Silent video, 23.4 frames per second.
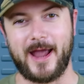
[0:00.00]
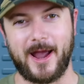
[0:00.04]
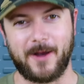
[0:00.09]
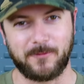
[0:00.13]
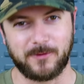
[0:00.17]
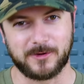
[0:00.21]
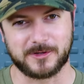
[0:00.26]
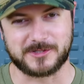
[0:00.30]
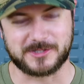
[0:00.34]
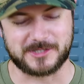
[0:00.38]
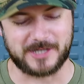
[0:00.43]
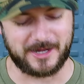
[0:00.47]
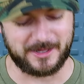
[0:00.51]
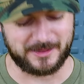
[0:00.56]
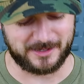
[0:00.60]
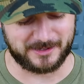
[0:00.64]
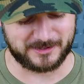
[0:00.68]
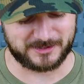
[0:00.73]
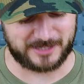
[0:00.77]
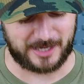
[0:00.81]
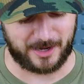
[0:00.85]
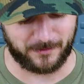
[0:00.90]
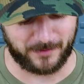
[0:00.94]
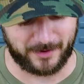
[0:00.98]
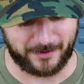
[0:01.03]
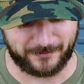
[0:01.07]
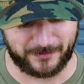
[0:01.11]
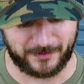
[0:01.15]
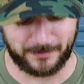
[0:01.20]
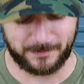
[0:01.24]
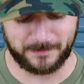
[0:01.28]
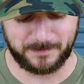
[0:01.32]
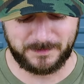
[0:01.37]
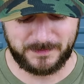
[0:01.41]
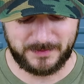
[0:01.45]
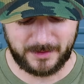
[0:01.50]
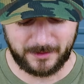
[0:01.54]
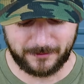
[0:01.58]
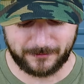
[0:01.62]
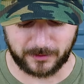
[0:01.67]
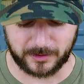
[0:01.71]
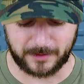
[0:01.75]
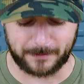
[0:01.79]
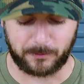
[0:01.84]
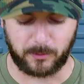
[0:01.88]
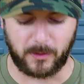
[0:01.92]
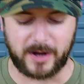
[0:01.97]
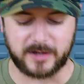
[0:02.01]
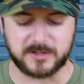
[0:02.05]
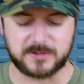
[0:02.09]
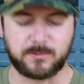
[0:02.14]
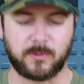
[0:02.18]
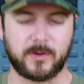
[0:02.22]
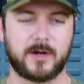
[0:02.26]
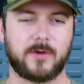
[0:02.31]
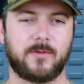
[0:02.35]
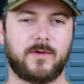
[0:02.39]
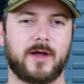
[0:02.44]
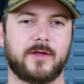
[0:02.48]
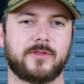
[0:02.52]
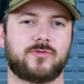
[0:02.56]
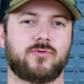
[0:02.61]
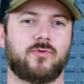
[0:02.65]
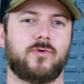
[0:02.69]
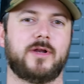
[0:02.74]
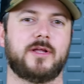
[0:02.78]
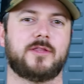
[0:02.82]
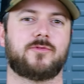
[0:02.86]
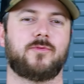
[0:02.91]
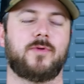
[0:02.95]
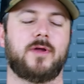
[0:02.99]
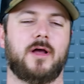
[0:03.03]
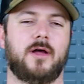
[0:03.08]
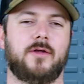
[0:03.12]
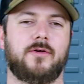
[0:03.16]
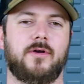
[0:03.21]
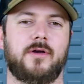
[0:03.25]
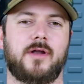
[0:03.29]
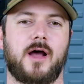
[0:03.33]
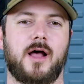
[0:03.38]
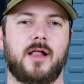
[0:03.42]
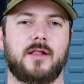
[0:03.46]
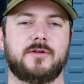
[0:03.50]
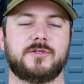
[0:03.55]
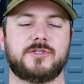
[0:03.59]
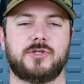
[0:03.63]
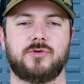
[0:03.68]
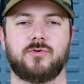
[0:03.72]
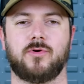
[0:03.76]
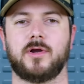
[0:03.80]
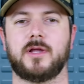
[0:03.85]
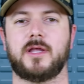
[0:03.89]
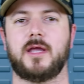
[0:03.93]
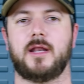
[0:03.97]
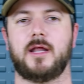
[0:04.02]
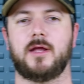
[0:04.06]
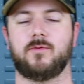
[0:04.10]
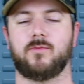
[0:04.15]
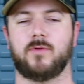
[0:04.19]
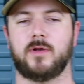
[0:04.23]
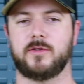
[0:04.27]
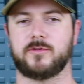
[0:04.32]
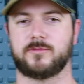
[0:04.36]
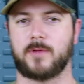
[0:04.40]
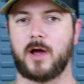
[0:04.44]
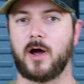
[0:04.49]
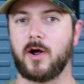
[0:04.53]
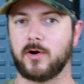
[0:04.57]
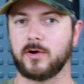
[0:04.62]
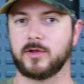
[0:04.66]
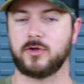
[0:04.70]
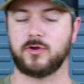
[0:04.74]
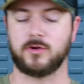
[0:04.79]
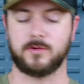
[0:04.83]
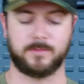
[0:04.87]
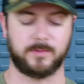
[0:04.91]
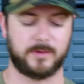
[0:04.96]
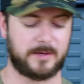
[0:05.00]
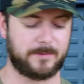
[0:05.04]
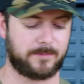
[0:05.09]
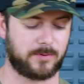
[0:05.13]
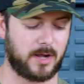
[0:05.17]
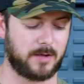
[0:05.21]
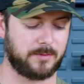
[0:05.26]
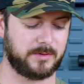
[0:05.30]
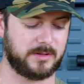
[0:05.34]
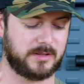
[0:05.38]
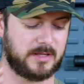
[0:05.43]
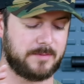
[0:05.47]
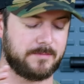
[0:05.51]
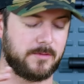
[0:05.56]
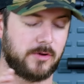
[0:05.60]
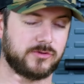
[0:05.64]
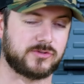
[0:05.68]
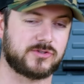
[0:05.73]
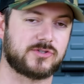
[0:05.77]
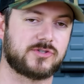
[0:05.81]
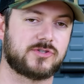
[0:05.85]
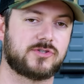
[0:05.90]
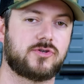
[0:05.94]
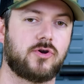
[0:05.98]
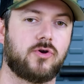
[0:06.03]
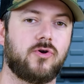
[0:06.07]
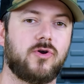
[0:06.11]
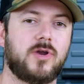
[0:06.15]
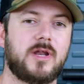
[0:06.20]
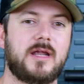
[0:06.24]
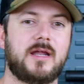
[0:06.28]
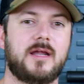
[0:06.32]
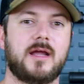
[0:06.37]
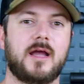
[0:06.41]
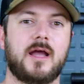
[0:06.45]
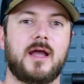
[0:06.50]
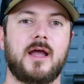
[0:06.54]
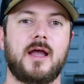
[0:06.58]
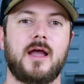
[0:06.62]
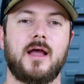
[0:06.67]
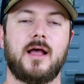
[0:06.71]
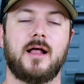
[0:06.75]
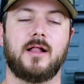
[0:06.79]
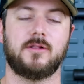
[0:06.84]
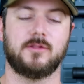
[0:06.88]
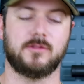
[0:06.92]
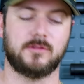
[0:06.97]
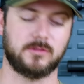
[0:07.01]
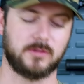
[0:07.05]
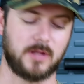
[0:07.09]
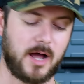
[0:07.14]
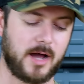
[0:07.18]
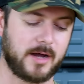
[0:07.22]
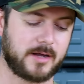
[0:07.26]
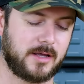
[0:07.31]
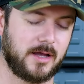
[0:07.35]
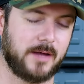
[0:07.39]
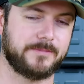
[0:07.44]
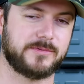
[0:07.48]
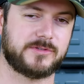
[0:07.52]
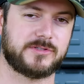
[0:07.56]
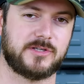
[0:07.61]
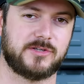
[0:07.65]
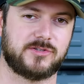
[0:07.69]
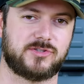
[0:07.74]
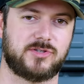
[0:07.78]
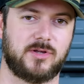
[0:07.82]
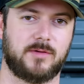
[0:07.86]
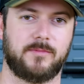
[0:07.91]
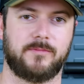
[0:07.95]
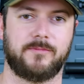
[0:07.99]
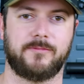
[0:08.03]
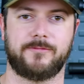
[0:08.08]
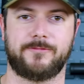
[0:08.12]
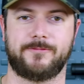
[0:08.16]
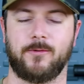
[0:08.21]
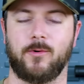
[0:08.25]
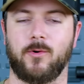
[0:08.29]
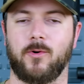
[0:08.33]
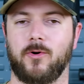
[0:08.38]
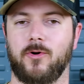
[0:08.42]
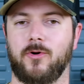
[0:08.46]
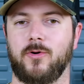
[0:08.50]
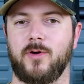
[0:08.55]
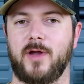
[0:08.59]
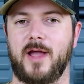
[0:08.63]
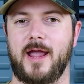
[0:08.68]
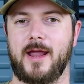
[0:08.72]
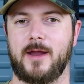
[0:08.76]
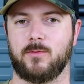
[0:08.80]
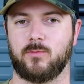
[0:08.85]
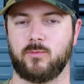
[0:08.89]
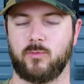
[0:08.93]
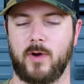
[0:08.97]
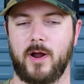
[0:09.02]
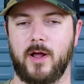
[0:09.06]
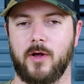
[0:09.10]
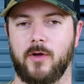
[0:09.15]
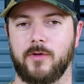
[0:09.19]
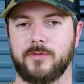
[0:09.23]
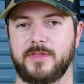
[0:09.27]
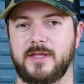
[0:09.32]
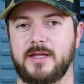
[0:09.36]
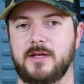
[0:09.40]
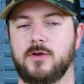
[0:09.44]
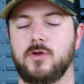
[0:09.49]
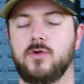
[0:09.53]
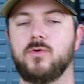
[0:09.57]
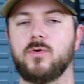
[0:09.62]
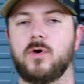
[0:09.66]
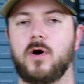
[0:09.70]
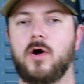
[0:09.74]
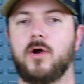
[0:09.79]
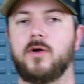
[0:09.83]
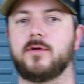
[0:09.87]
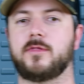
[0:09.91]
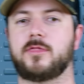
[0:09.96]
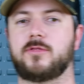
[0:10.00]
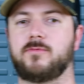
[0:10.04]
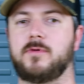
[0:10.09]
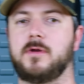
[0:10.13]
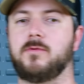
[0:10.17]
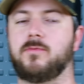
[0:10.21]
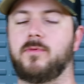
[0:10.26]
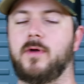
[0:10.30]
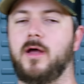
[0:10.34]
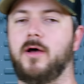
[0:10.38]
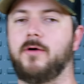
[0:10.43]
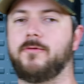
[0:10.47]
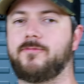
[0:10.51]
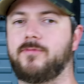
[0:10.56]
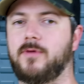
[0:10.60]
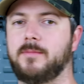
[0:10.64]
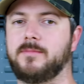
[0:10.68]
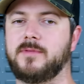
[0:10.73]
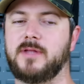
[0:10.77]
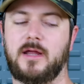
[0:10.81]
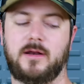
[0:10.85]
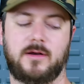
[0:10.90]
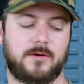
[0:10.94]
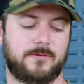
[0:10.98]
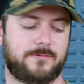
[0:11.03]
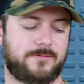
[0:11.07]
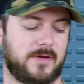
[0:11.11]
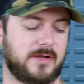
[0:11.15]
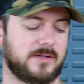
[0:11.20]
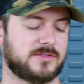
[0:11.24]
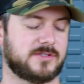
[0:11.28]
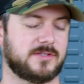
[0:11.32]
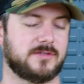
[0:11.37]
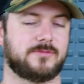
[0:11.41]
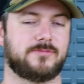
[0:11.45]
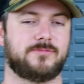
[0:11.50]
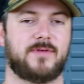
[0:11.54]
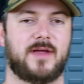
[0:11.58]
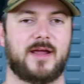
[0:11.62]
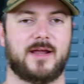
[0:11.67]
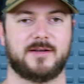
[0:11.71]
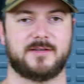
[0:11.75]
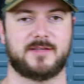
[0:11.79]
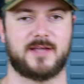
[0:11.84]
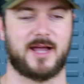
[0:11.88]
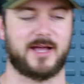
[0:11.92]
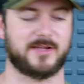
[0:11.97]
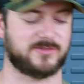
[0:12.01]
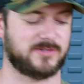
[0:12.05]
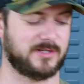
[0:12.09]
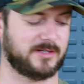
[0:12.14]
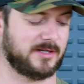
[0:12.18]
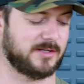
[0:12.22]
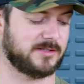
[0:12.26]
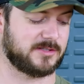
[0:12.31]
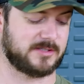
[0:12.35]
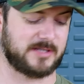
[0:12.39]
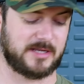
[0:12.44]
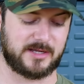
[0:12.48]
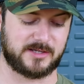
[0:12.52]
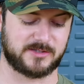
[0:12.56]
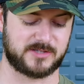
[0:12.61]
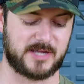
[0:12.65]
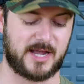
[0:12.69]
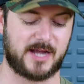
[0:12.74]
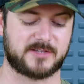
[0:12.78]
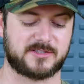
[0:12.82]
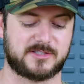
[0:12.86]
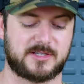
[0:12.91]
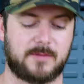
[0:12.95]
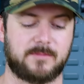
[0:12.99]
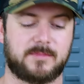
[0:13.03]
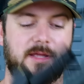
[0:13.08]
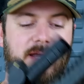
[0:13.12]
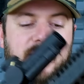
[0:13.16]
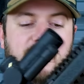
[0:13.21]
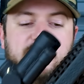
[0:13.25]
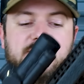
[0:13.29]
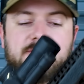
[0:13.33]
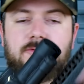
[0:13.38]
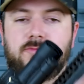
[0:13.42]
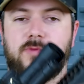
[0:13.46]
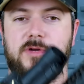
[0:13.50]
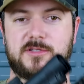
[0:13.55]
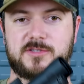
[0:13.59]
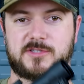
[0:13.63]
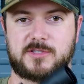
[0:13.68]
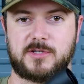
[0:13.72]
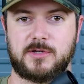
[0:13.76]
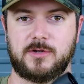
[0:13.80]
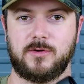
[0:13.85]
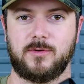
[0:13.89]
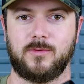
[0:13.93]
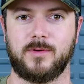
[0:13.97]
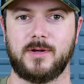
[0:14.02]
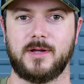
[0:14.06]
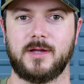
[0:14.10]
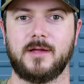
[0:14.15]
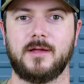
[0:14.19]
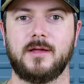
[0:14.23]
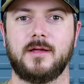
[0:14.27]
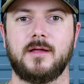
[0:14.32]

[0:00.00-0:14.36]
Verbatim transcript: I will say this, however. For the price point around $2,300, you are getting what is arguably probably the most sturdy lockup system for a rail. The new R3 rail from Daniel Defense is fantastic. It's the exact same thing as the RIS2,